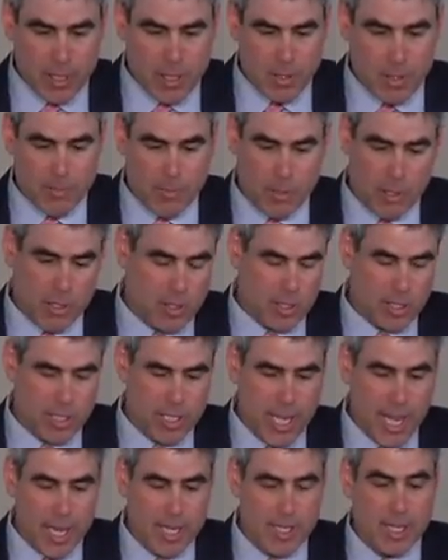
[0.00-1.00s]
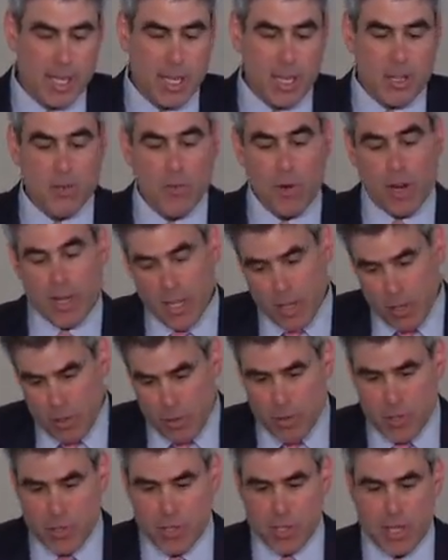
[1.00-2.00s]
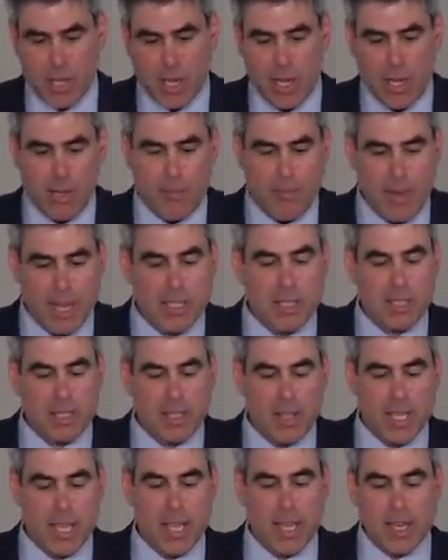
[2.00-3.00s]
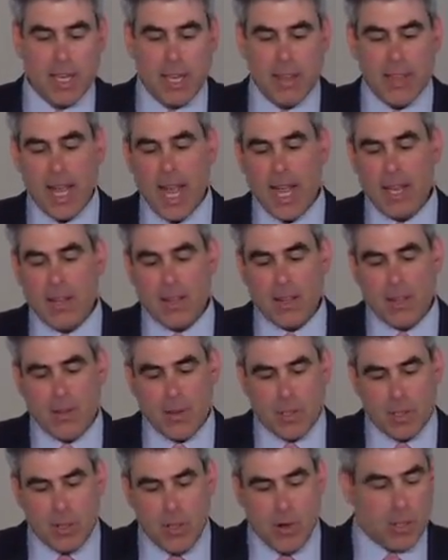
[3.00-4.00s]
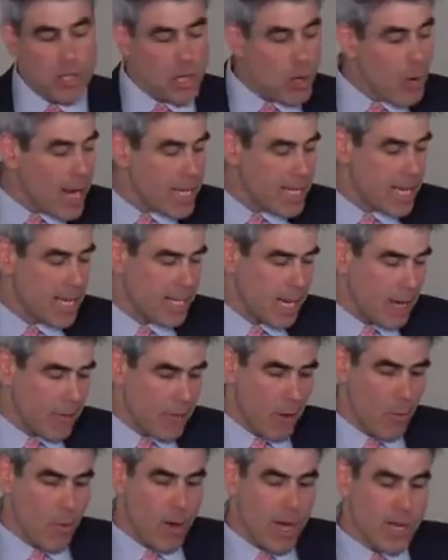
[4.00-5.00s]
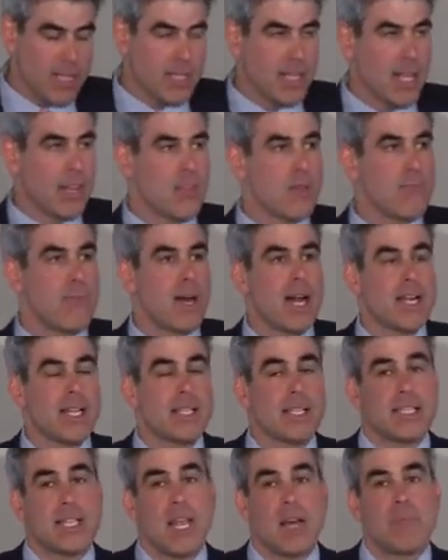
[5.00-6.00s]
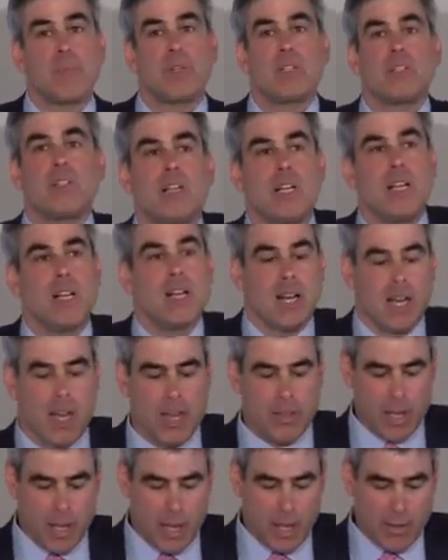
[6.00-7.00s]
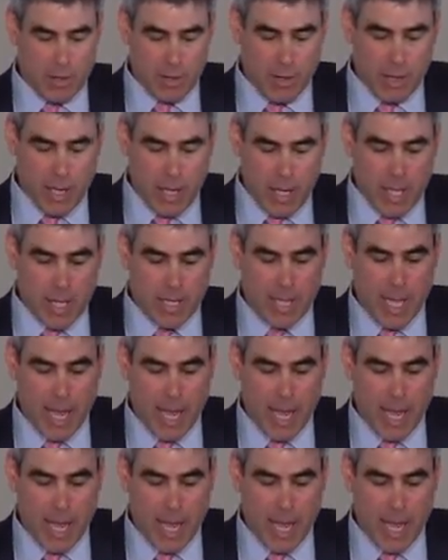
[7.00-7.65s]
or a book called Sex. Drug use, basically there are two ideas out there. One is that the body is a temple. The other is